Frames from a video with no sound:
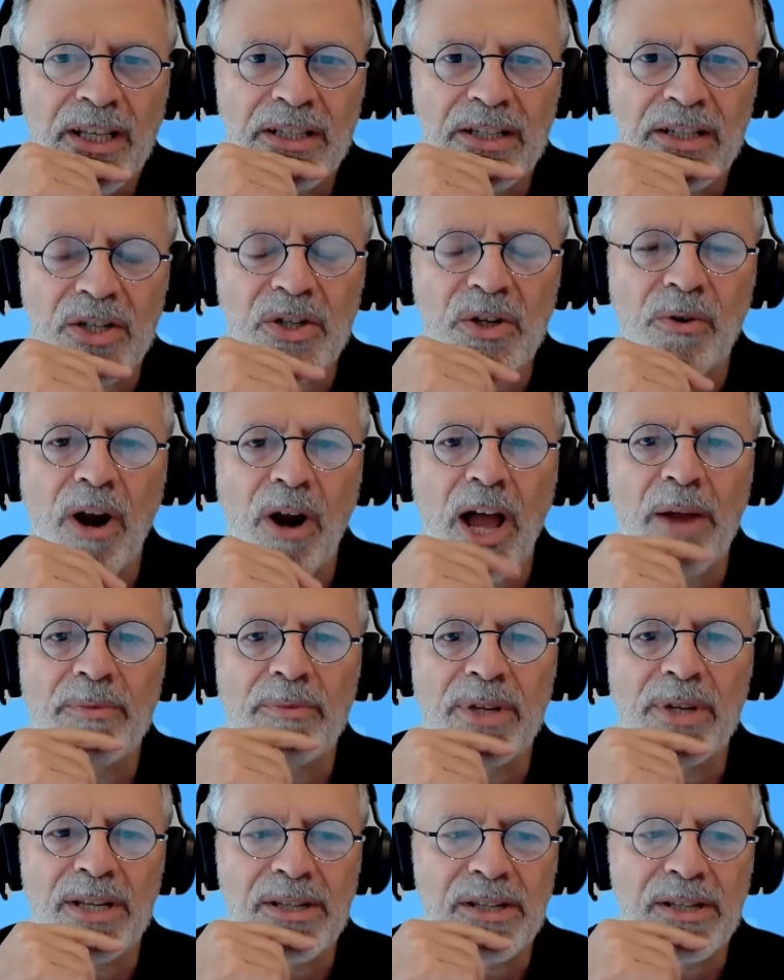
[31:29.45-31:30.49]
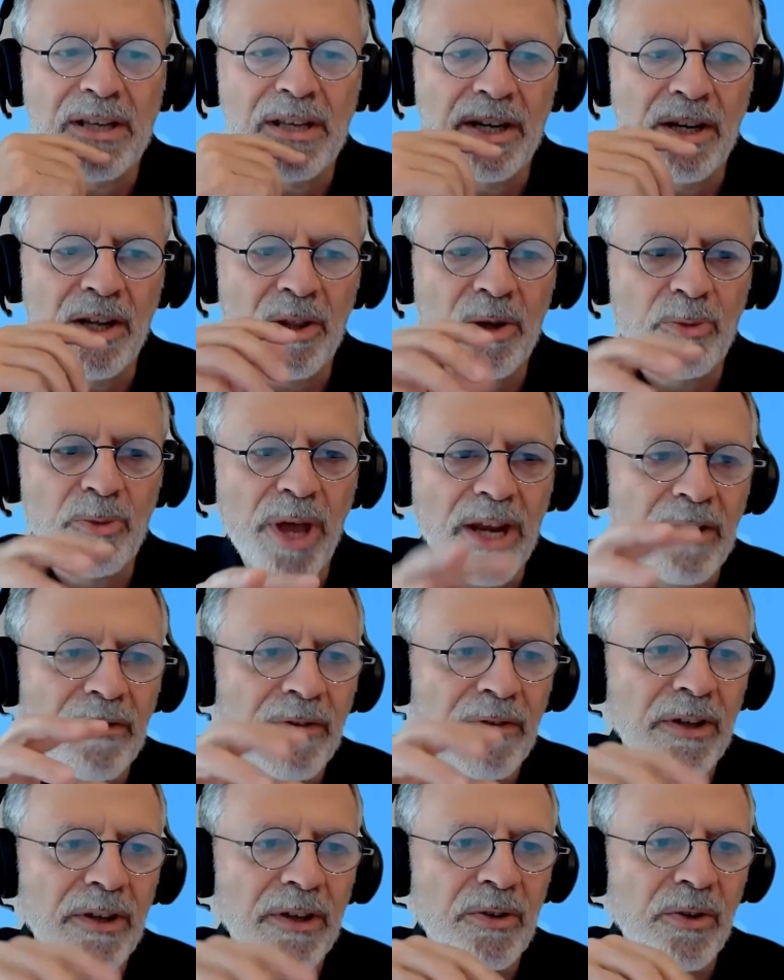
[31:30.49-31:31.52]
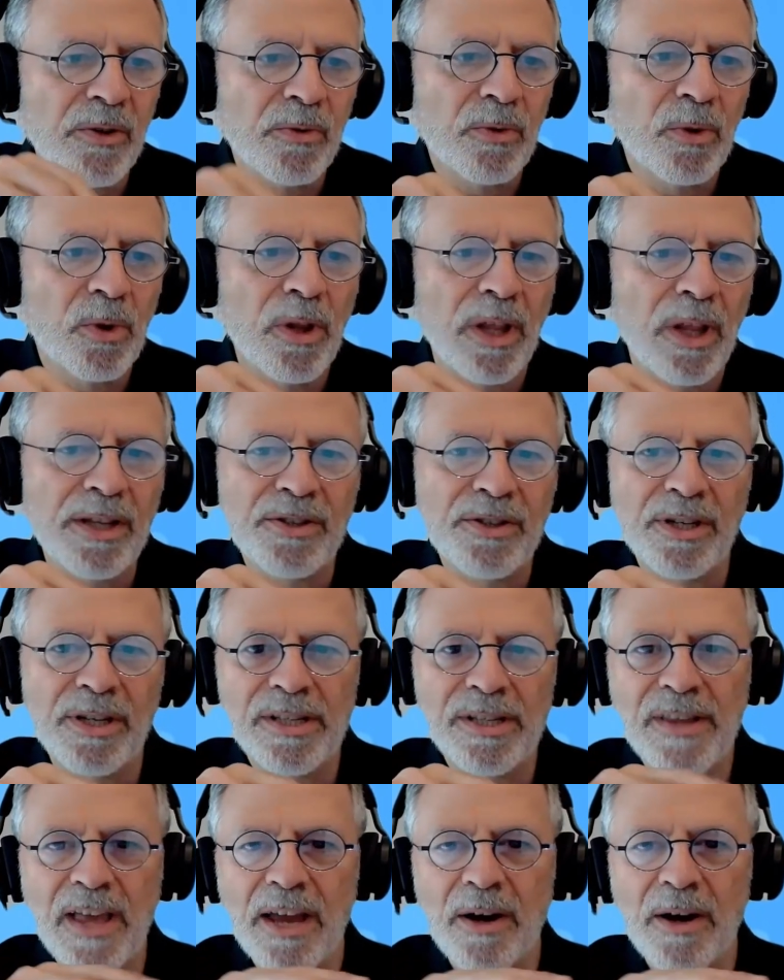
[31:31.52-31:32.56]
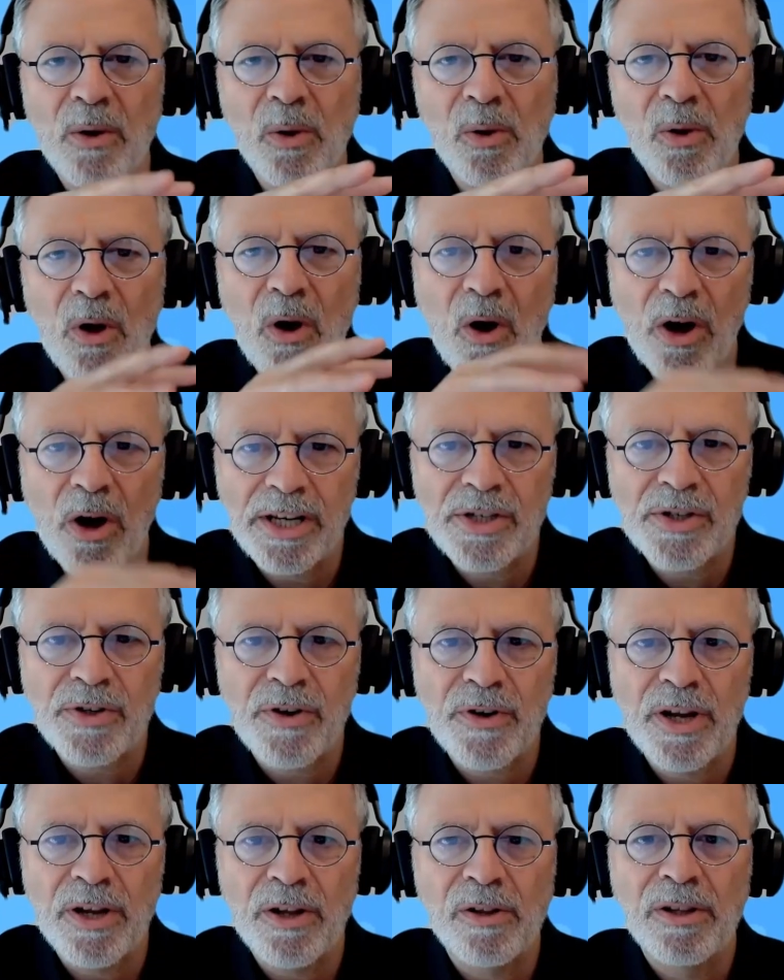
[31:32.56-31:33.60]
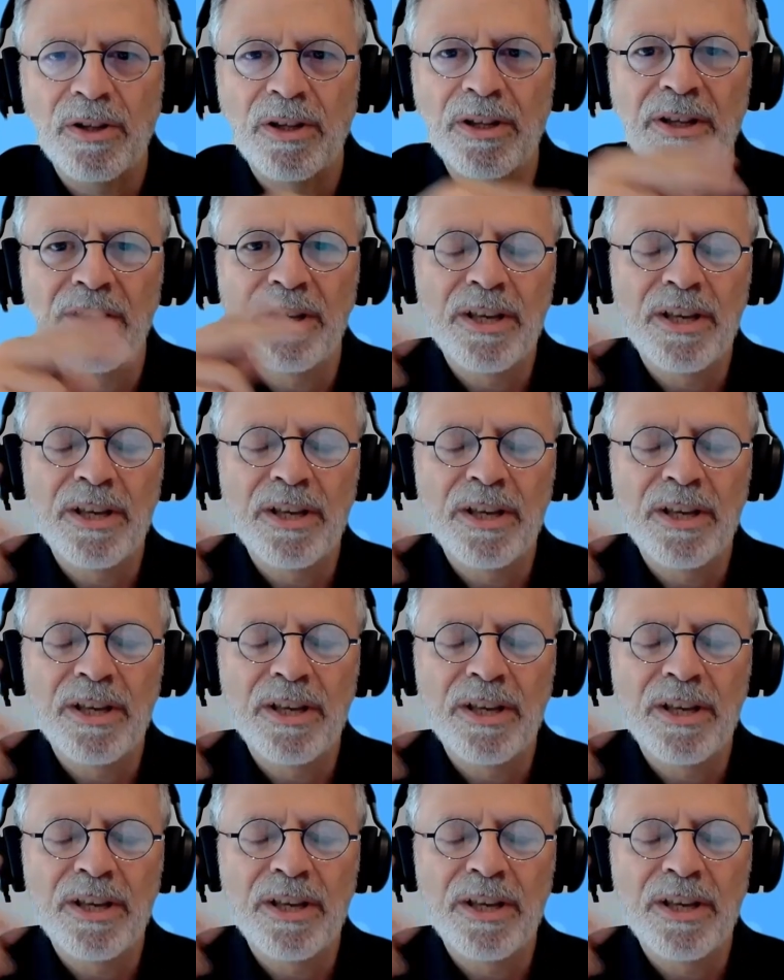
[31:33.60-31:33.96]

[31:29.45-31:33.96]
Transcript: described is another benefit to the rule engine is that whole audit trail.